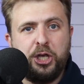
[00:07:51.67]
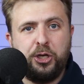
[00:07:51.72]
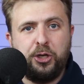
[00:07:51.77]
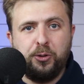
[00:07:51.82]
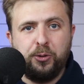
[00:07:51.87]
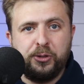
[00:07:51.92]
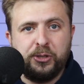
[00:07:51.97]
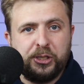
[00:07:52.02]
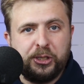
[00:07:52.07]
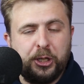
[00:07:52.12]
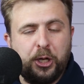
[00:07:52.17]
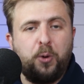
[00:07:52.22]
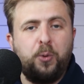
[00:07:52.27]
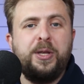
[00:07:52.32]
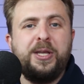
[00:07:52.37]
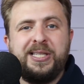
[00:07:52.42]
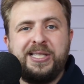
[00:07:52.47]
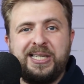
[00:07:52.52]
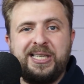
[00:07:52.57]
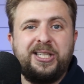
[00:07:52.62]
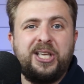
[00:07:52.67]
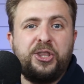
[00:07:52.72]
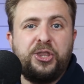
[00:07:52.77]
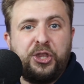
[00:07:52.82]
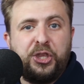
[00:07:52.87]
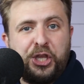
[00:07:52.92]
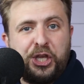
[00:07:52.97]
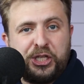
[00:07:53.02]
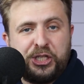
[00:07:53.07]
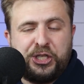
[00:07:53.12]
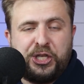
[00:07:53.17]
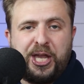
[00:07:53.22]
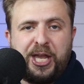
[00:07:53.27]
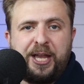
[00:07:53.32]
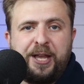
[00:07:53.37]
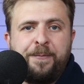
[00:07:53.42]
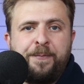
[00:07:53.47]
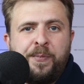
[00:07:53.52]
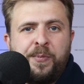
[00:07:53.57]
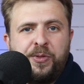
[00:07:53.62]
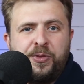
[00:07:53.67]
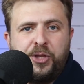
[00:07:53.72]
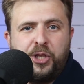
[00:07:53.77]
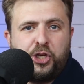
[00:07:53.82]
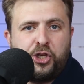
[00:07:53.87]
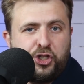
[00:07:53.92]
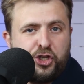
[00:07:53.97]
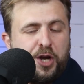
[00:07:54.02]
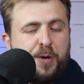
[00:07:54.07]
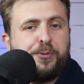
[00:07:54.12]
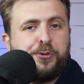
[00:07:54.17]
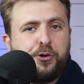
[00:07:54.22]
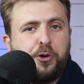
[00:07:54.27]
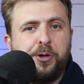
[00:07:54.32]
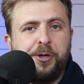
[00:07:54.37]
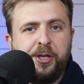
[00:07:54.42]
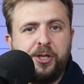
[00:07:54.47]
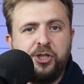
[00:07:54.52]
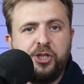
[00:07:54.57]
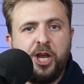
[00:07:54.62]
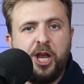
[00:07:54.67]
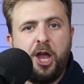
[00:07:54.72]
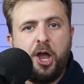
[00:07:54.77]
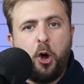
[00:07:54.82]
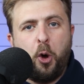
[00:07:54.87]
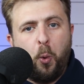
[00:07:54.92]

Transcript: You'll slowly see that this thing, the chip shortage,